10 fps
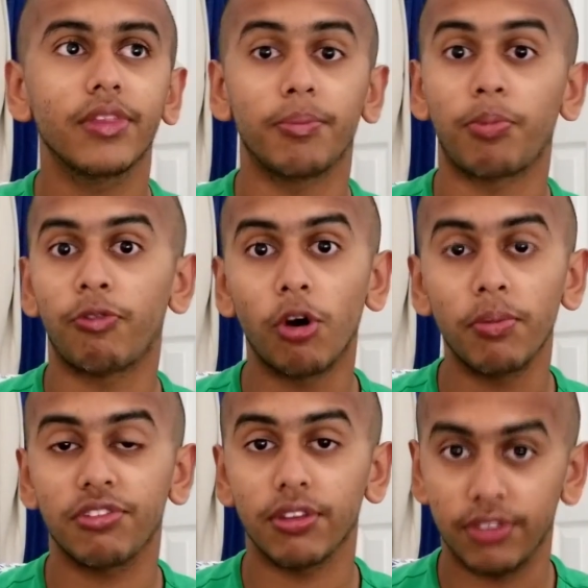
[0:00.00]
The
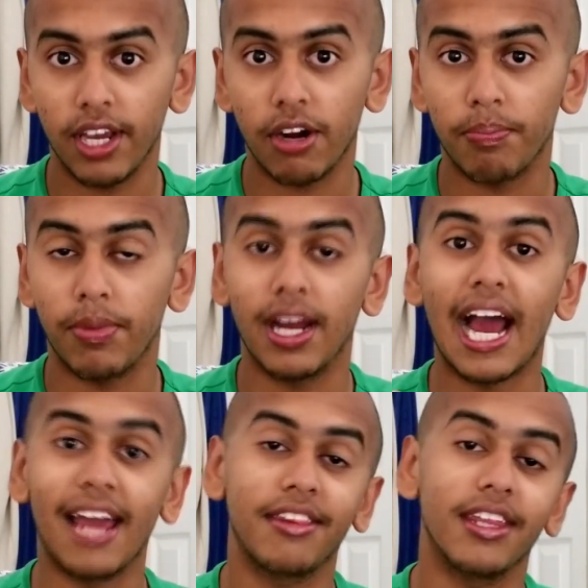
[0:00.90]
performance is there, but
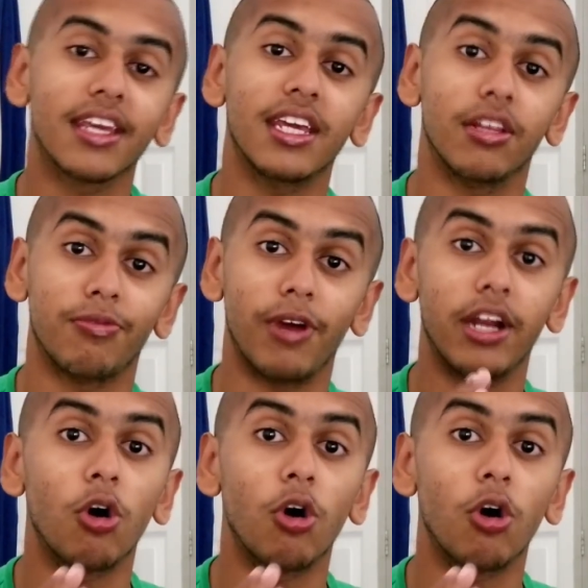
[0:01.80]
I think is very